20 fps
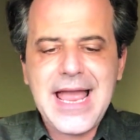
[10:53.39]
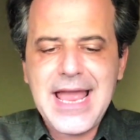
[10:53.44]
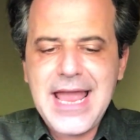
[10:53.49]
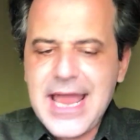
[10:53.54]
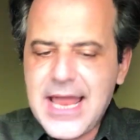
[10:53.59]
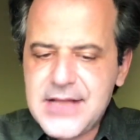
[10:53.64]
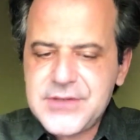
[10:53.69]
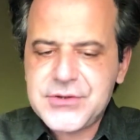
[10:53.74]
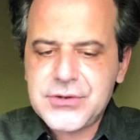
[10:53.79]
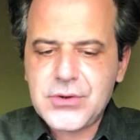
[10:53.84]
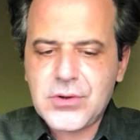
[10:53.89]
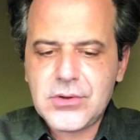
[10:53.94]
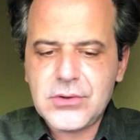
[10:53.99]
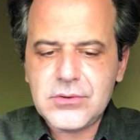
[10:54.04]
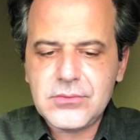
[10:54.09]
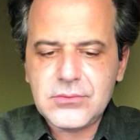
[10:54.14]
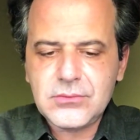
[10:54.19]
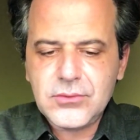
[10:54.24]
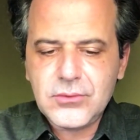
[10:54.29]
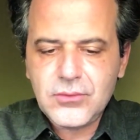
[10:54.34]

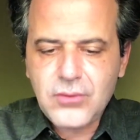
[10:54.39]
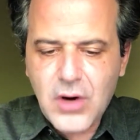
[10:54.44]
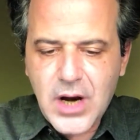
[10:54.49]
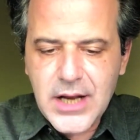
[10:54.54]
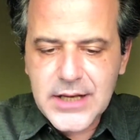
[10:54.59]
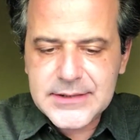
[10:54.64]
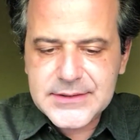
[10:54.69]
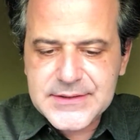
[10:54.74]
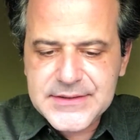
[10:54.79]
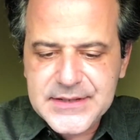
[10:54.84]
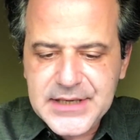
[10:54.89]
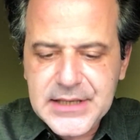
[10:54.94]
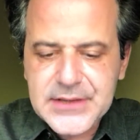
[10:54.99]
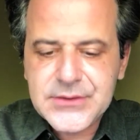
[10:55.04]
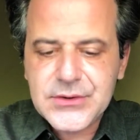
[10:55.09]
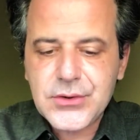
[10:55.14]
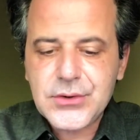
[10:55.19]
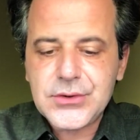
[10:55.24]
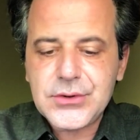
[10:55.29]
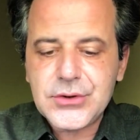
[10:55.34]
Answer, cried
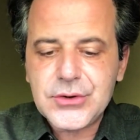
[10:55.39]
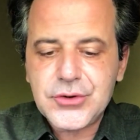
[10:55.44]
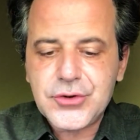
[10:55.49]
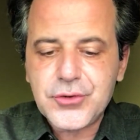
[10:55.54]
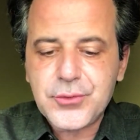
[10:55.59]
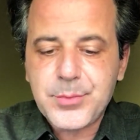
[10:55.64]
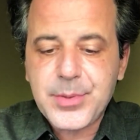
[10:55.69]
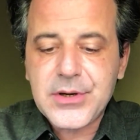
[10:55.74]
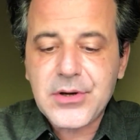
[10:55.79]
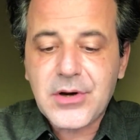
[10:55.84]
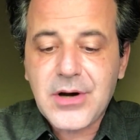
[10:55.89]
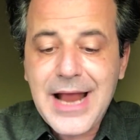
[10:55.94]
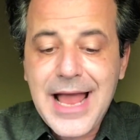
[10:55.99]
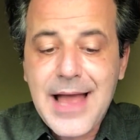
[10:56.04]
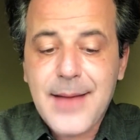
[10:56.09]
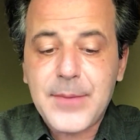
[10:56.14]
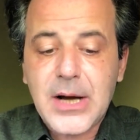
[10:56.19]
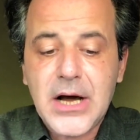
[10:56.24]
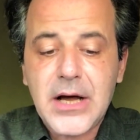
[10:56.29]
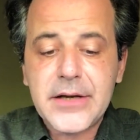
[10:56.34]
Caesar to Jupiter
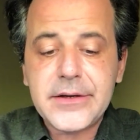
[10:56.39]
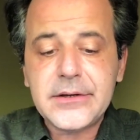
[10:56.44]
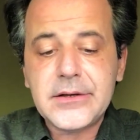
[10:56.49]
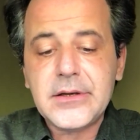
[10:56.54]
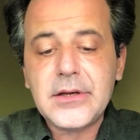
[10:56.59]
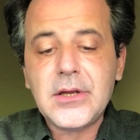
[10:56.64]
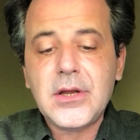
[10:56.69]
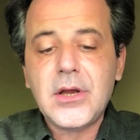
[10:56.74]
Ammon,